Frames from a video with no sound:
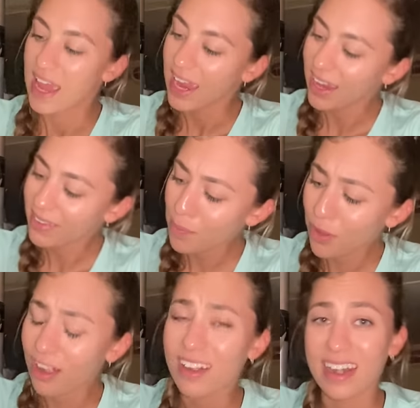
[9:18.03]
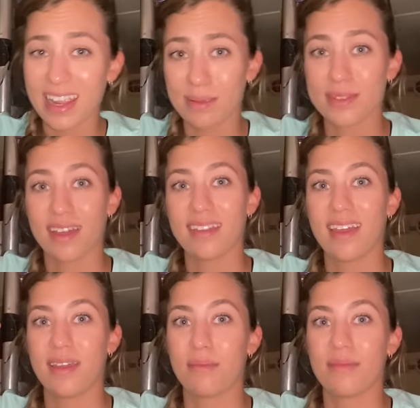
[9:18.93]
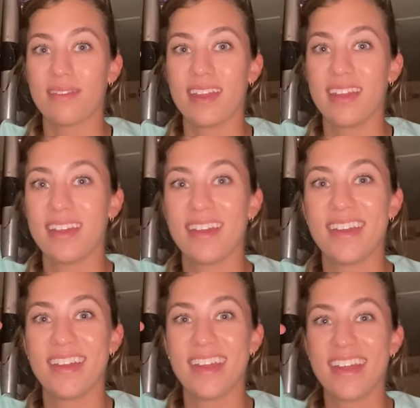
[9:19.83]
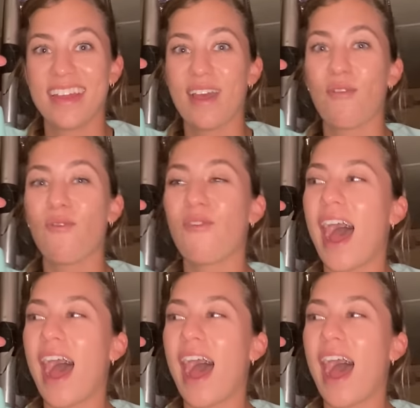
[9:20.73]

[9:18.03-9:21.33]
and they put our names on them. How awesome is that?